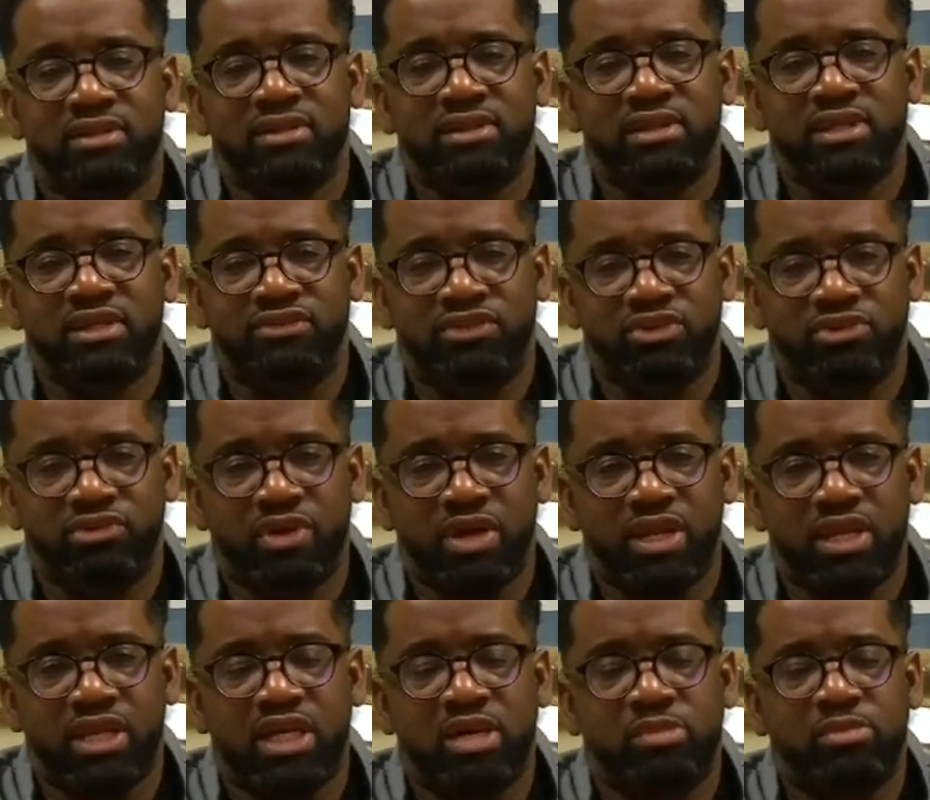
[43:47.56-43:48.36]
If you're
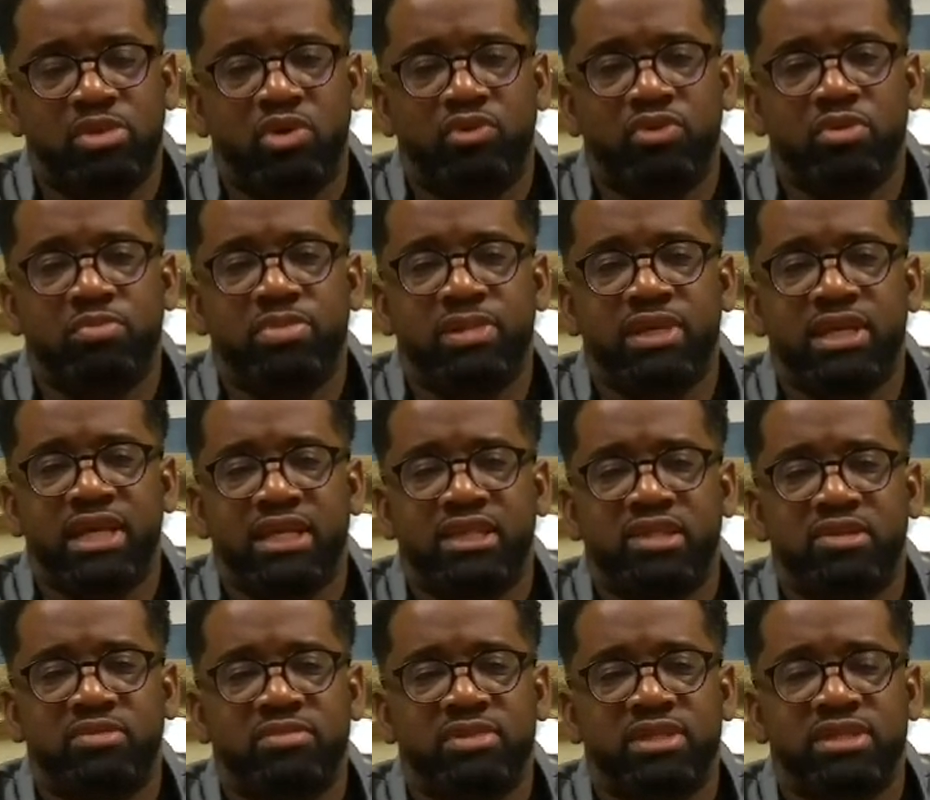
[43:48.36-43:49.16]
ready, come on, repeat
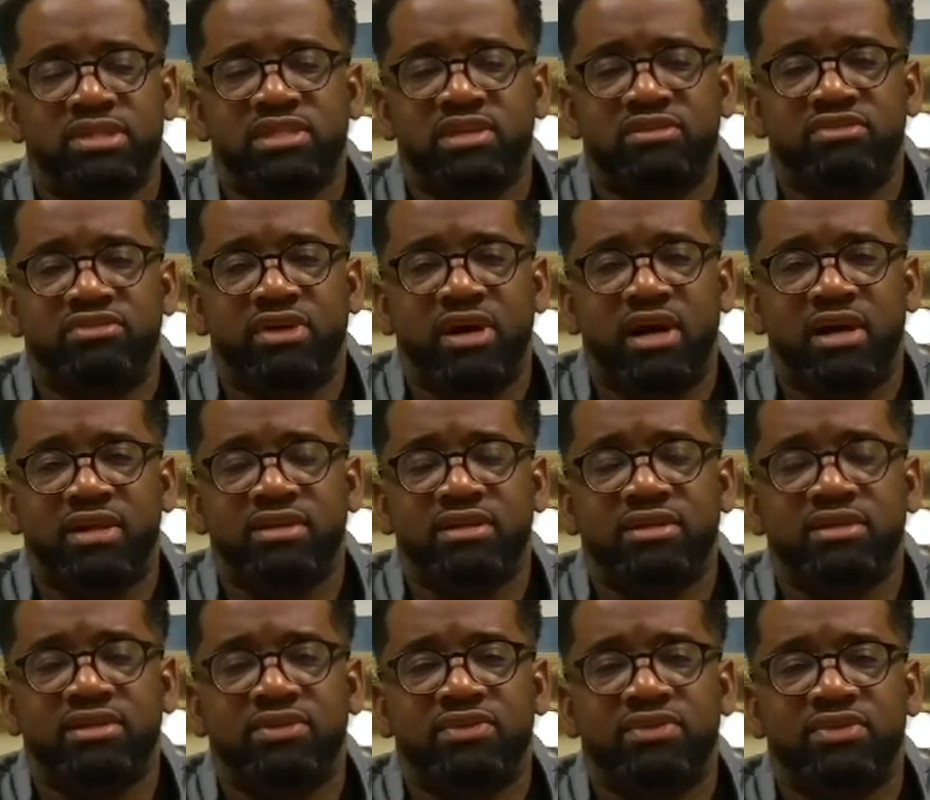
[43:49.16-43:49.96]
after me. Say, Father,
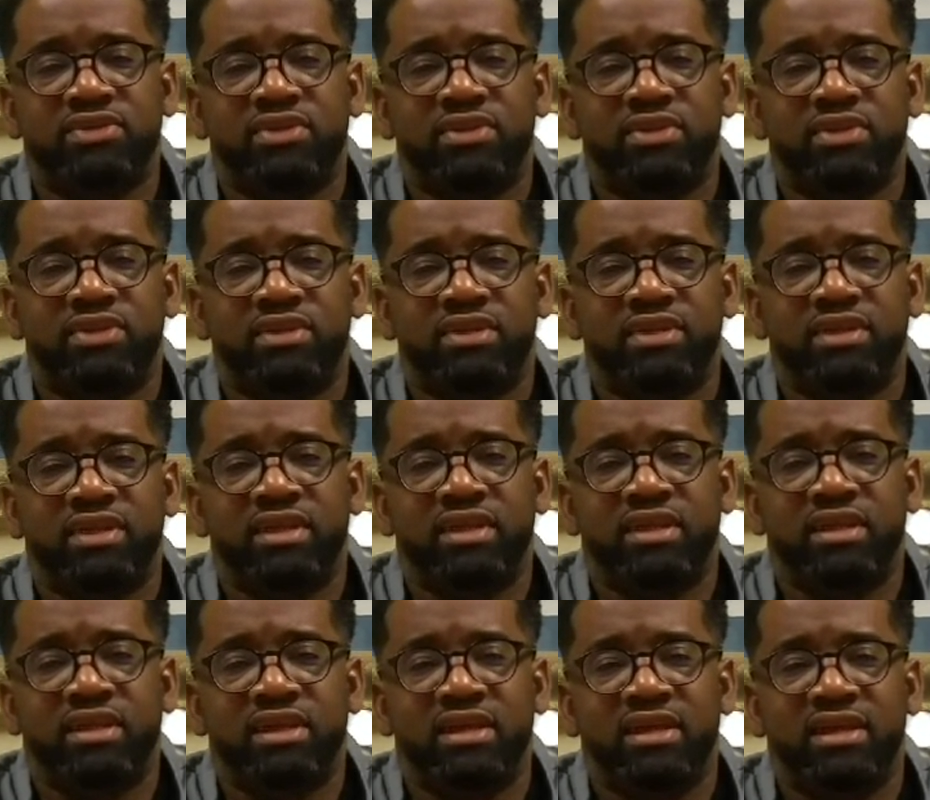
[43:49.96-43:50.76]

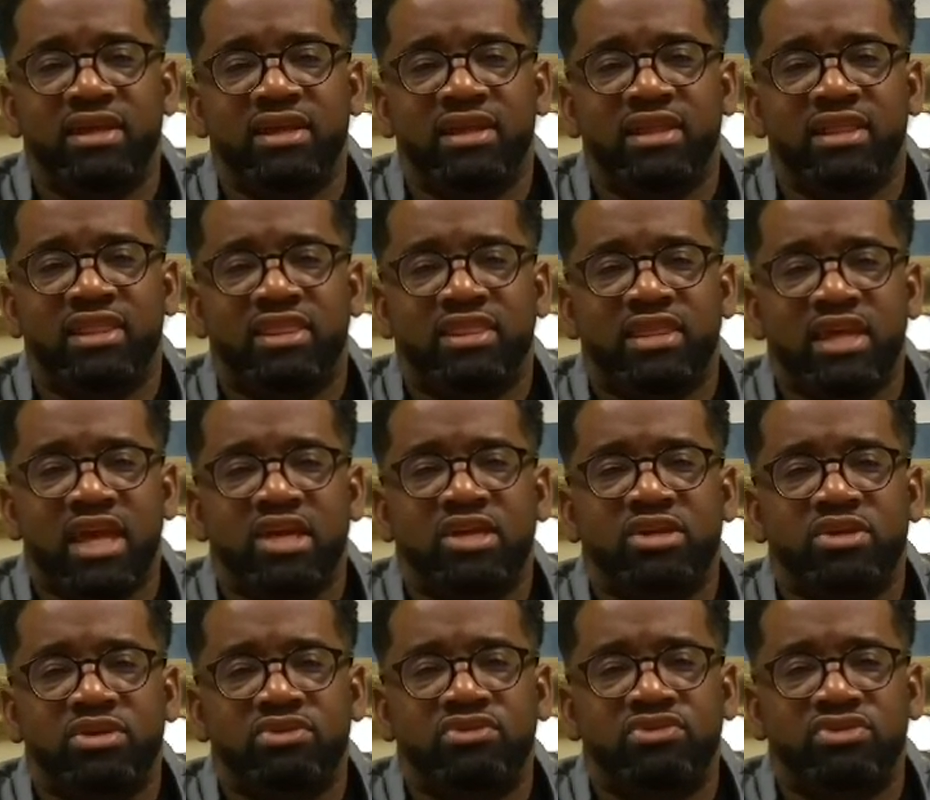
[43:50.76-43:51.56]

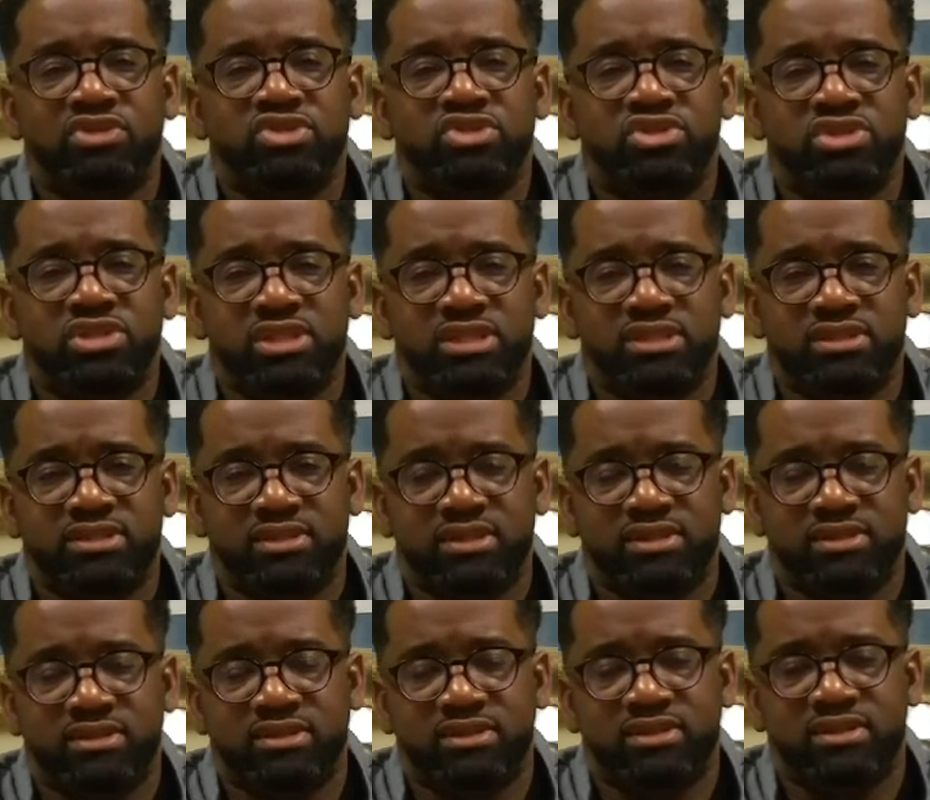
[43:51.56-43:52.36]
thank you for
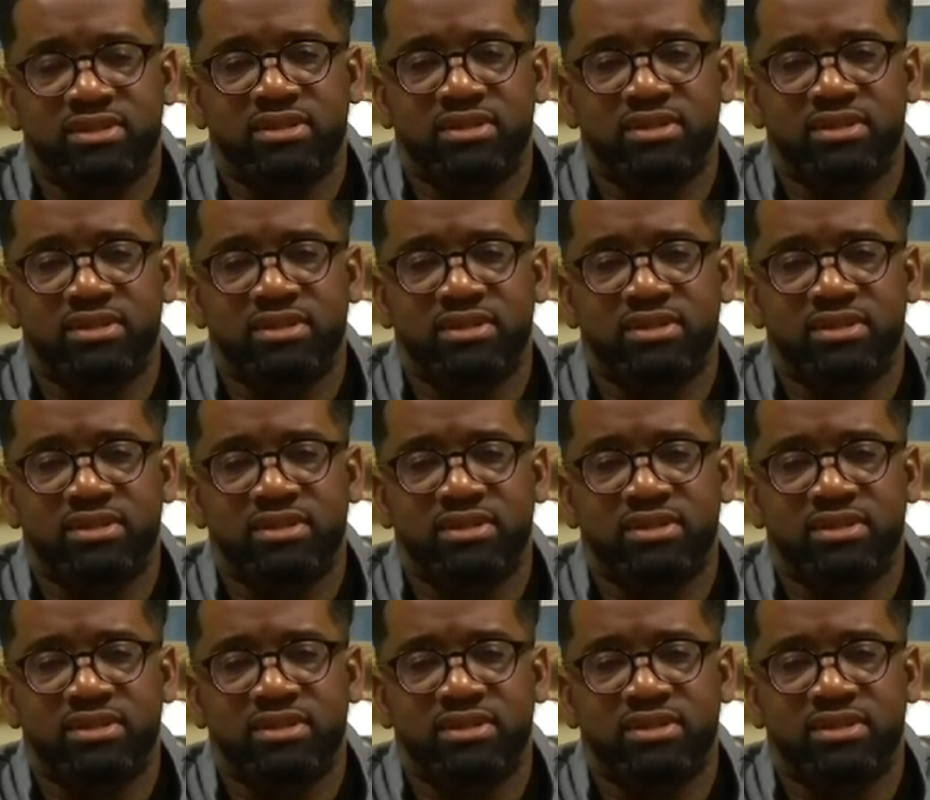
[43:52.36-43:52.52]
Jesus.